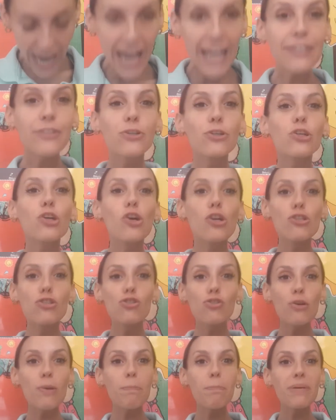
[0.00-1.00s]
And you're going
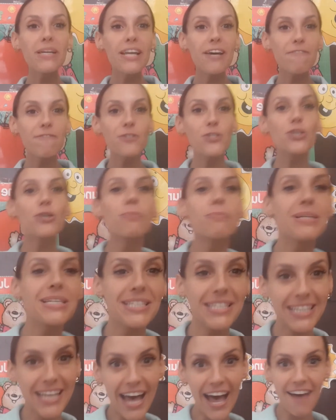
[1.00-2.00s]
to repeat after
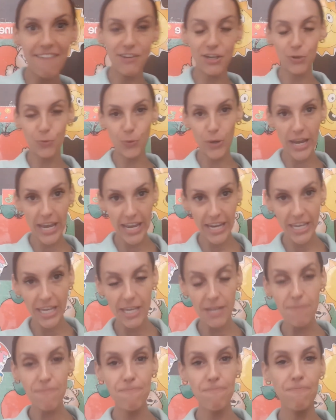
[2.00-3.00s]
Miss Gabby.
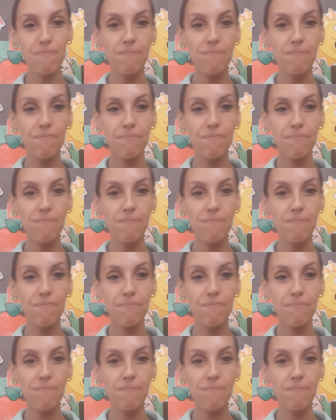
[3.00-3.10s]
Ready?